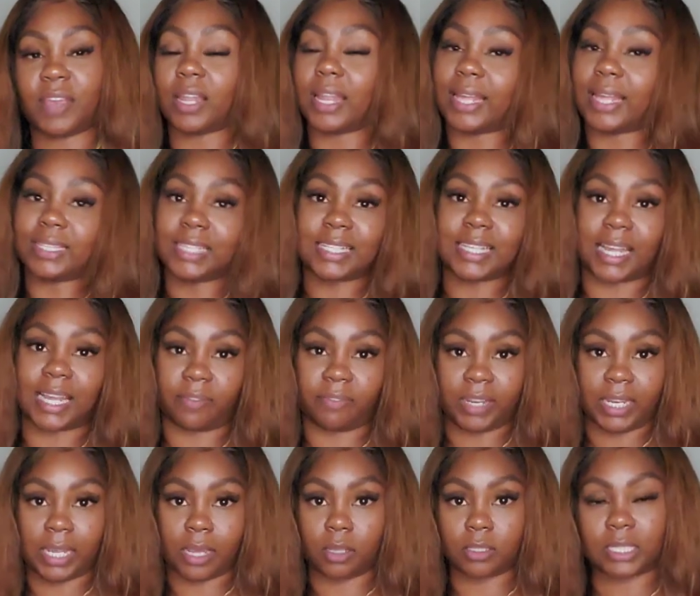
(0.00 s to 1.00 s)
y'all like these kind of
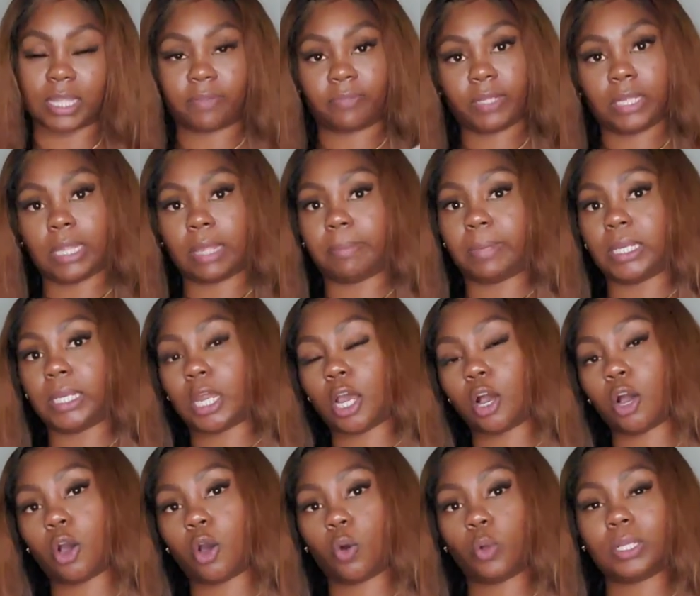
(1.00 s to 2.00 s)
videos, definitely let me
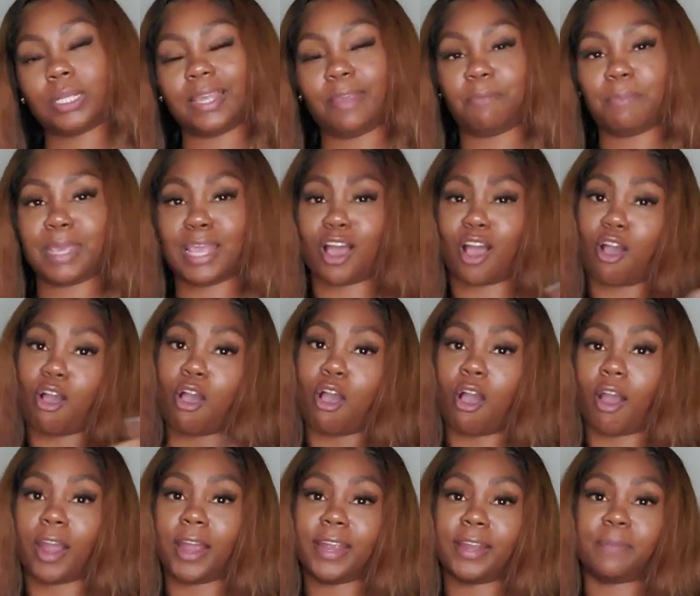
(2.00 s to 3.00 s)
know. Leave me a
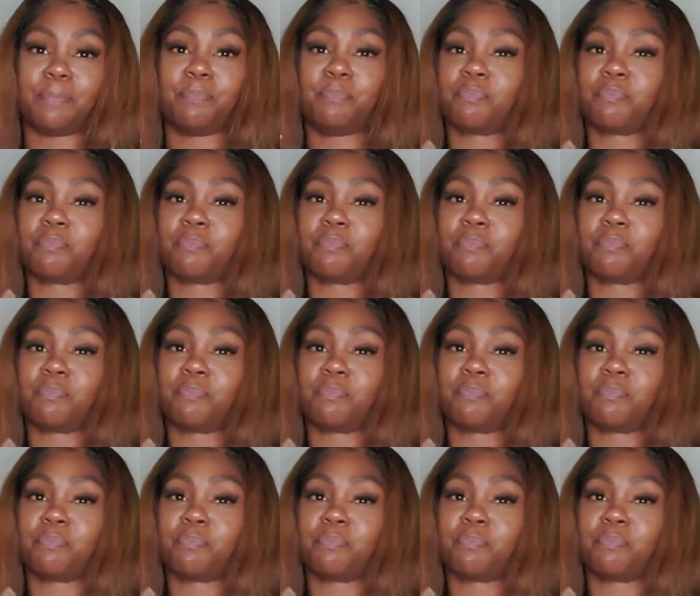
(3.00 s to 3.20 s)
heart.